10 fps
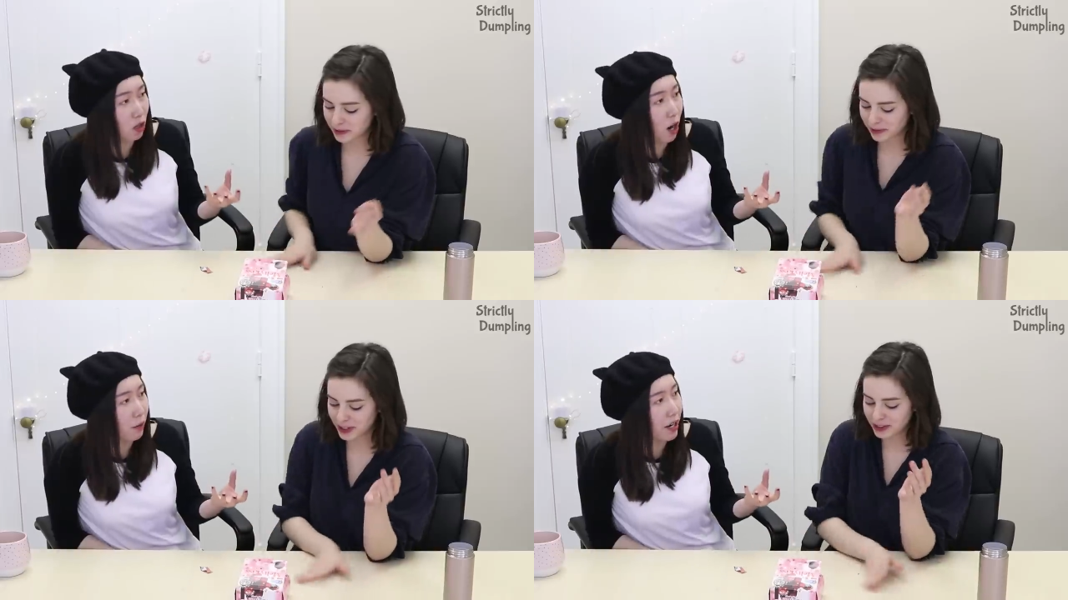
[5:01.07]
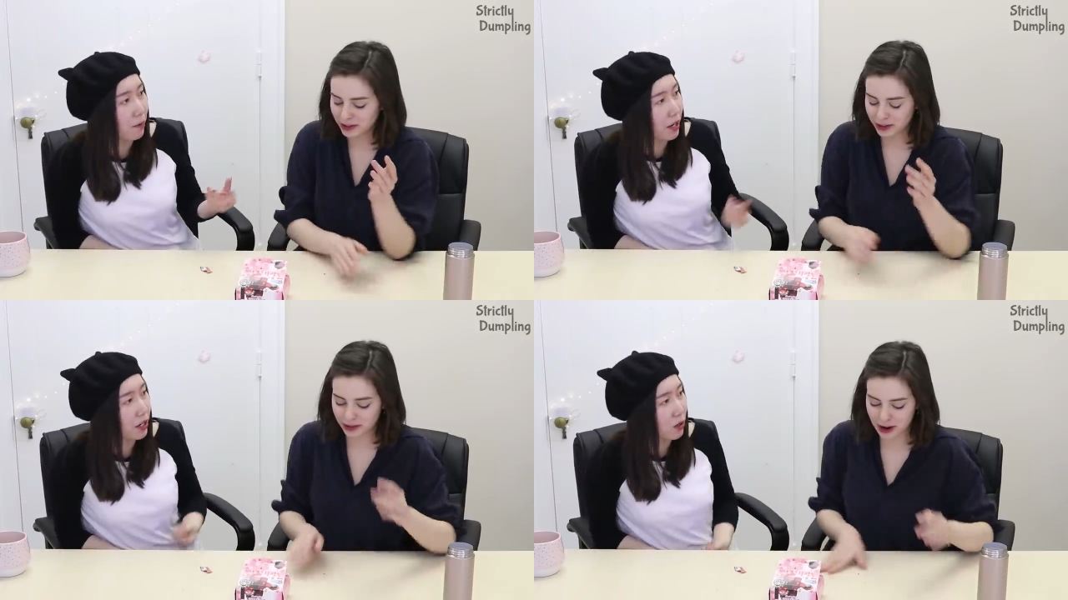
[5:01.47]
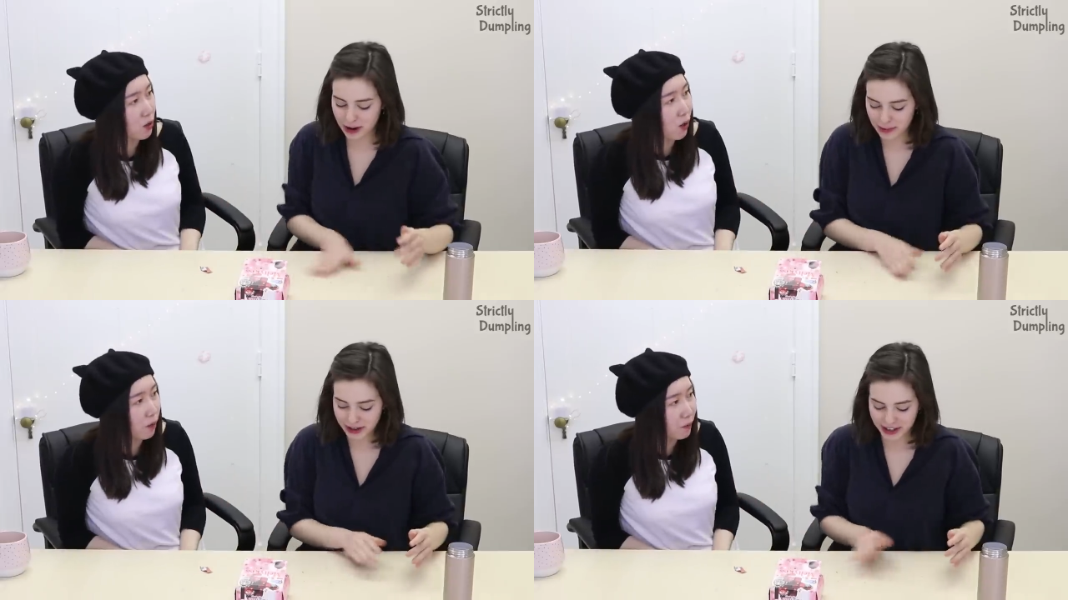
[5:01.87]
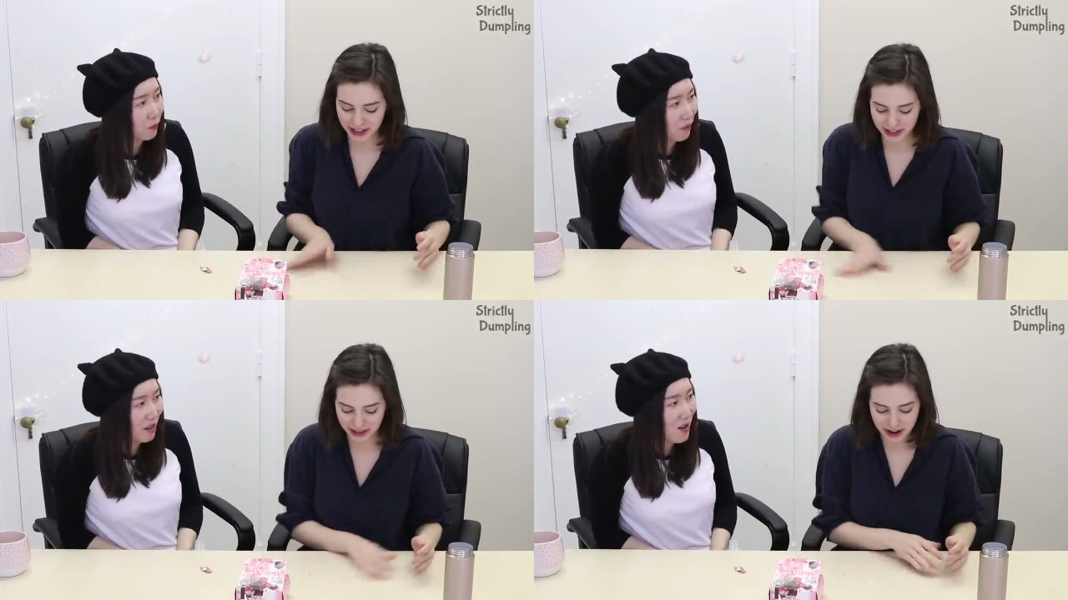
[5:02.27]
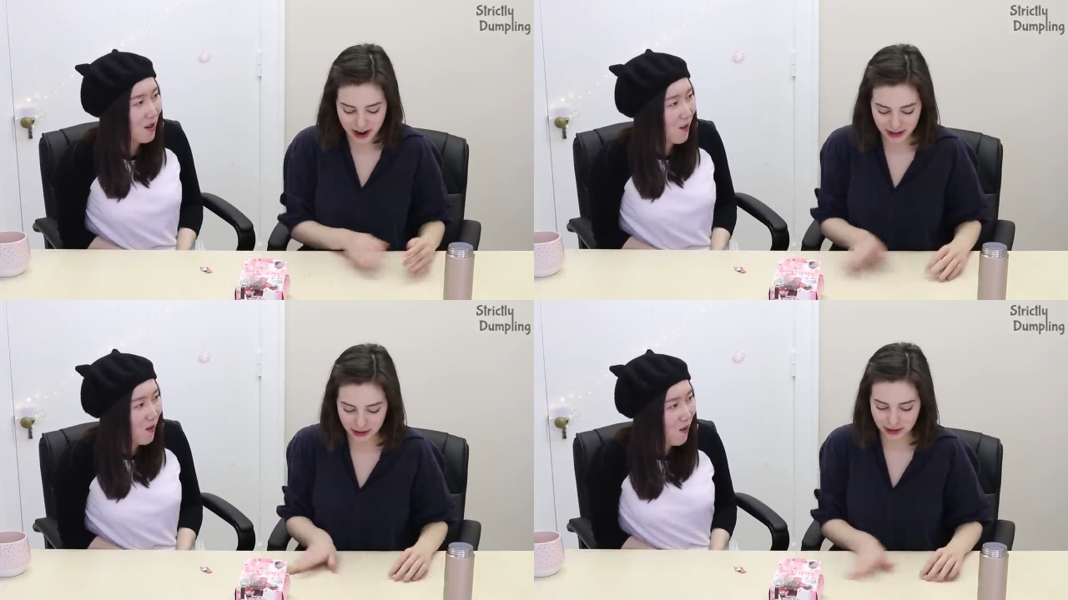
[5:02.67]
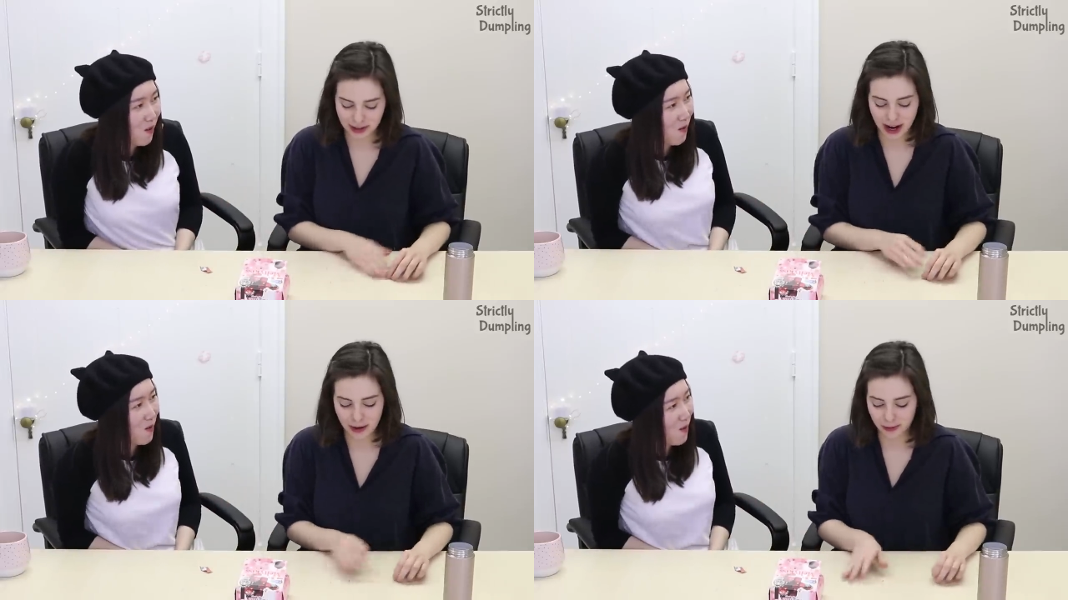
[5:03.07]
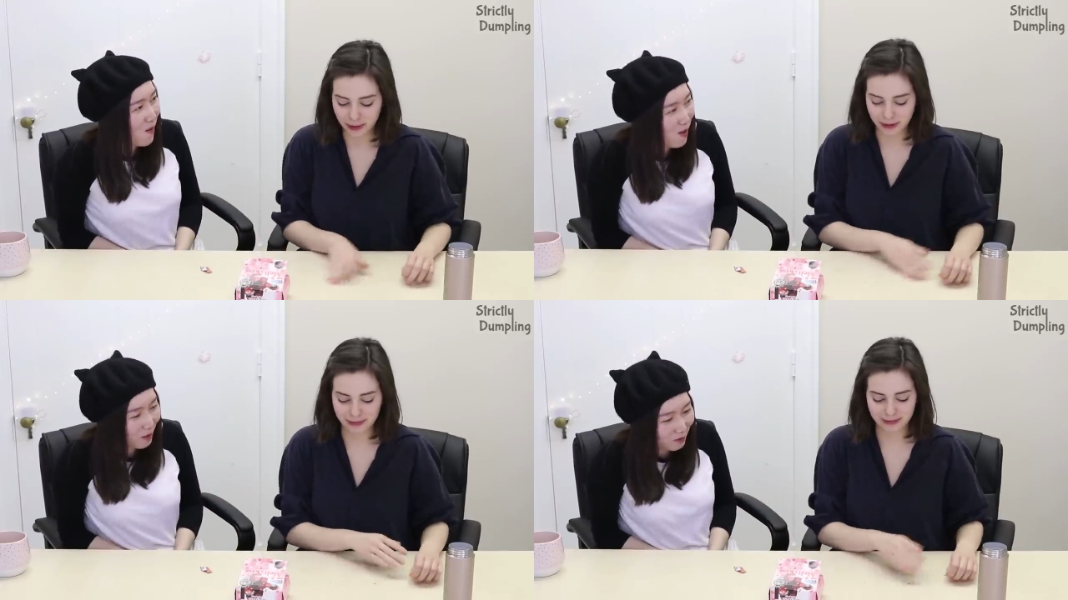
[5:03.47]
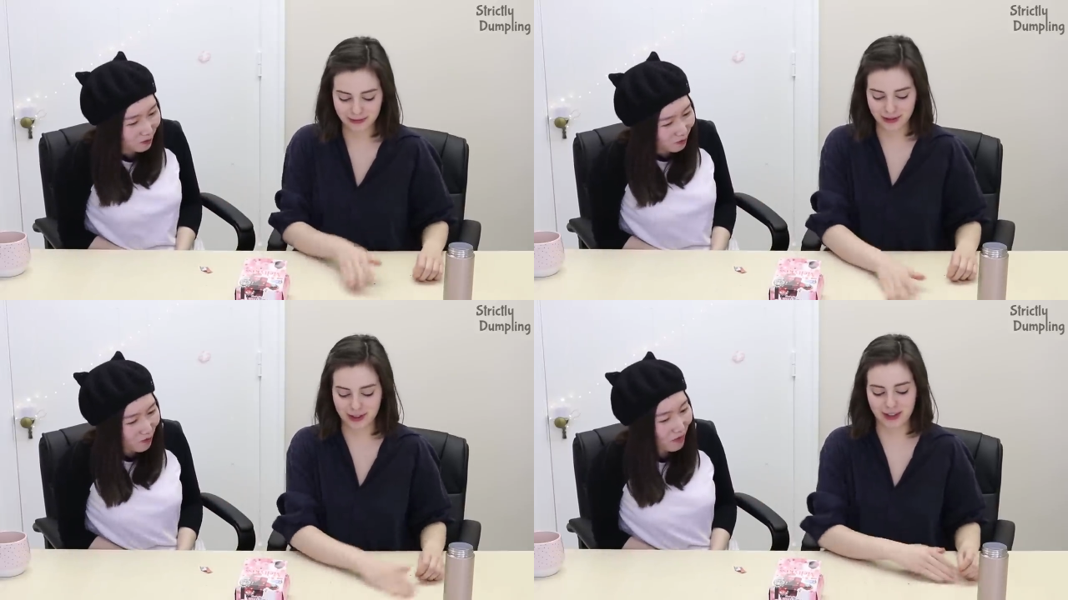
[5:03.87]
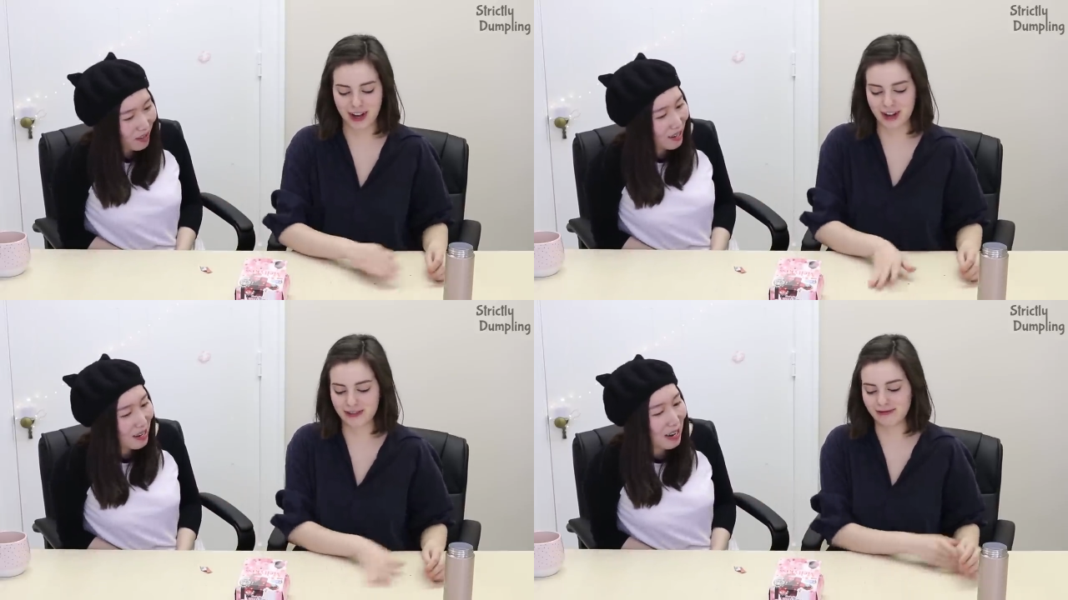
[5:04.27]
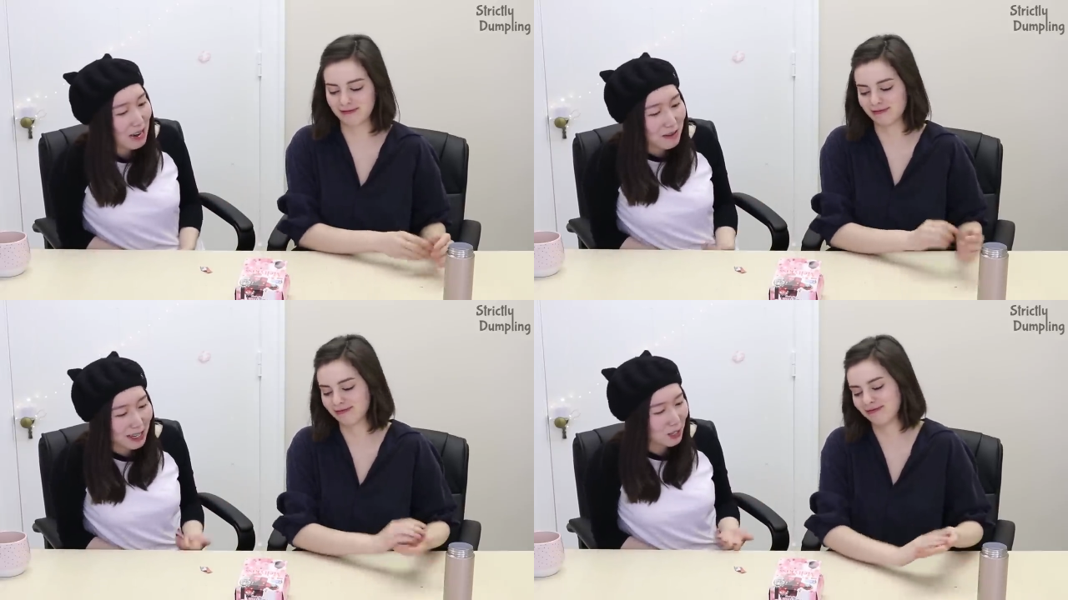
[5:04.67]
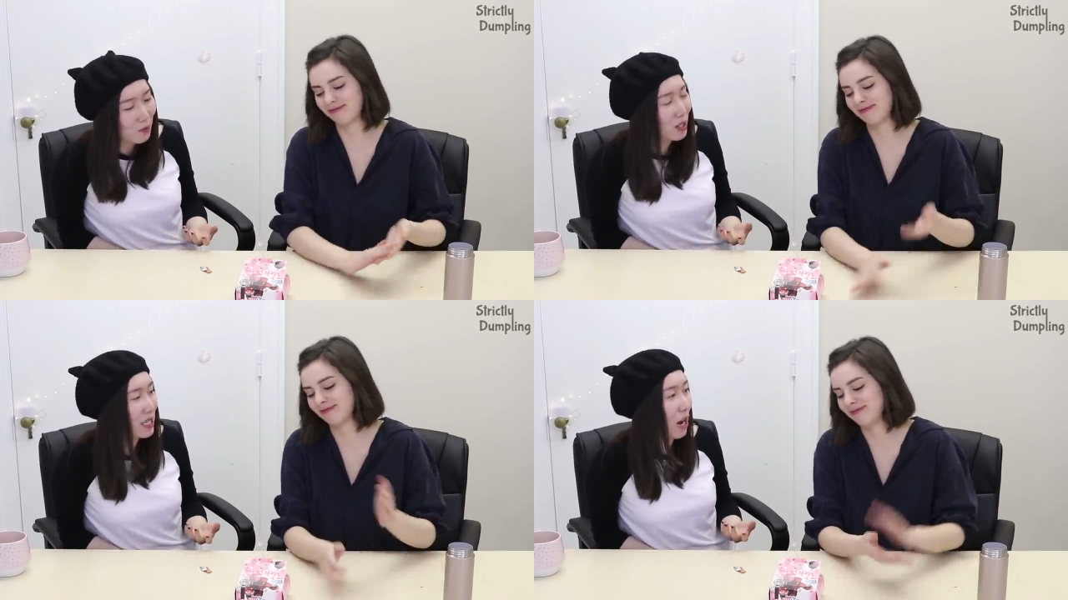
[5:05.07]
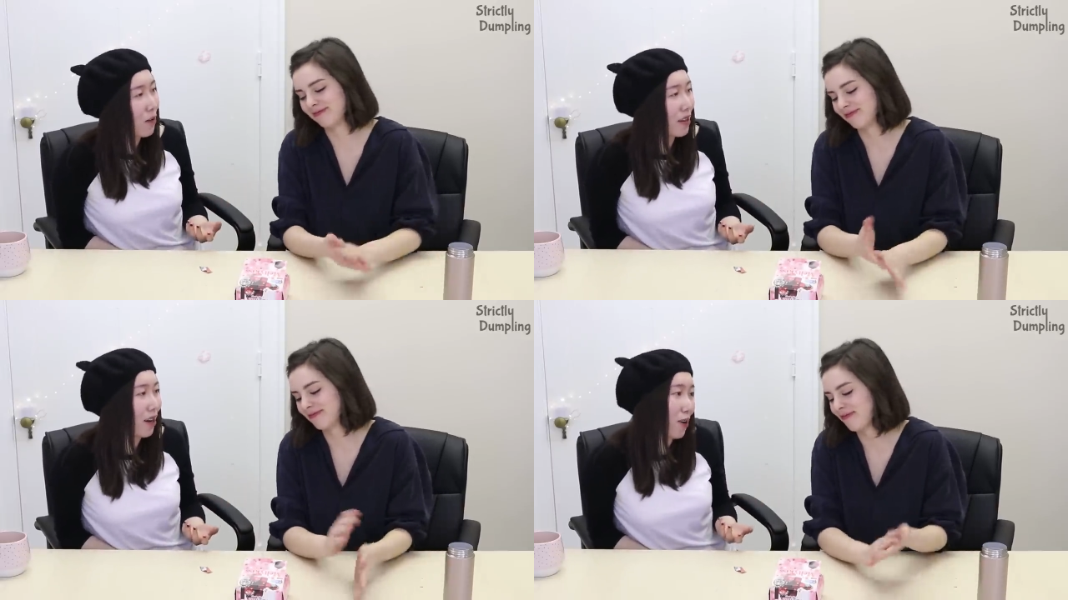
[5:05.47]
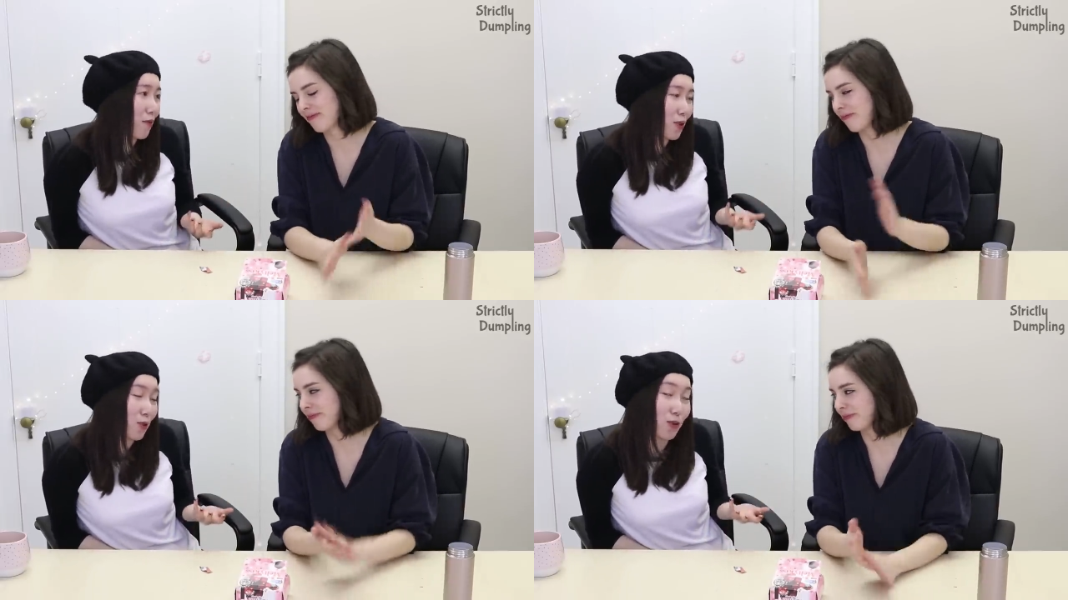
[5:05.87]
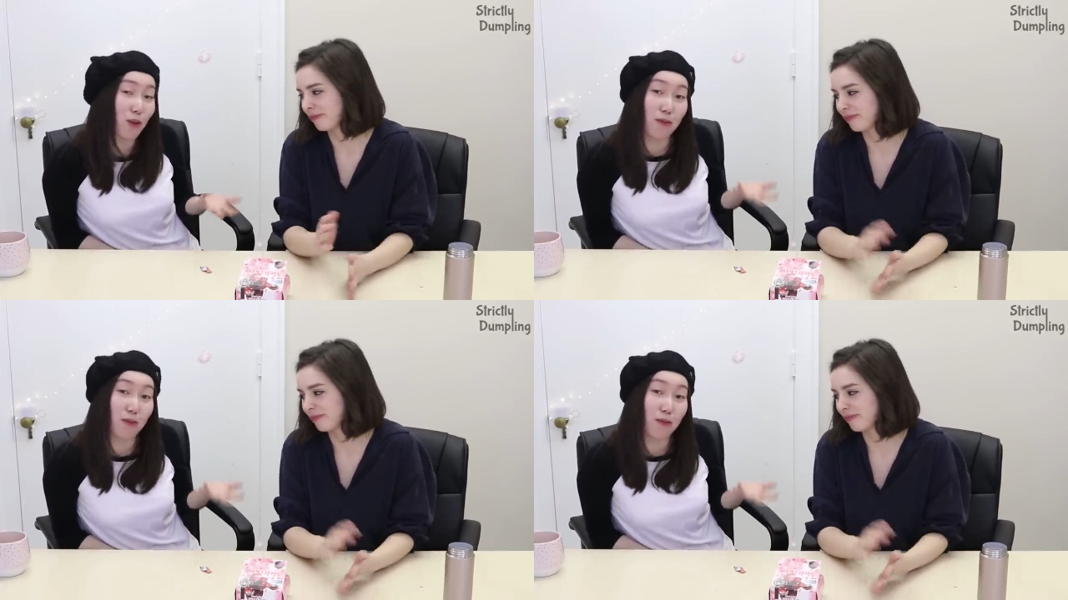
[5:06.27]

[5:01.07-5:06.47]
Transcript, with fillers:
Speaker 1: strawberry. Real strawberry is not sour. I mean, it's more sour than artificial.